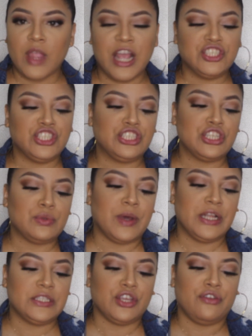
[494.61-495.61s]
And she just
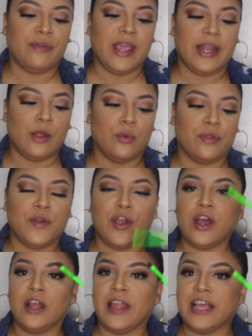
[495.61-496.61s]
wanted to create it with
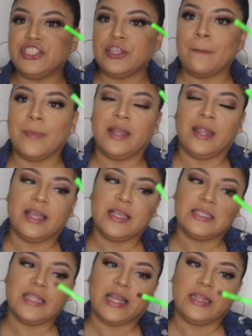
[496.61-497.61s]
her collection, but it
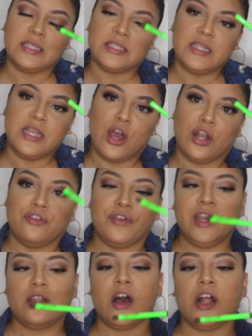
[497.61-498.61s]
is like this neon
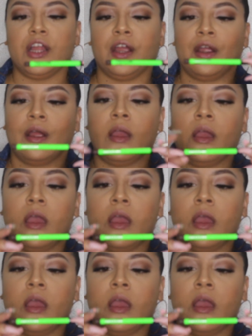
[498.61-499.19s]
green color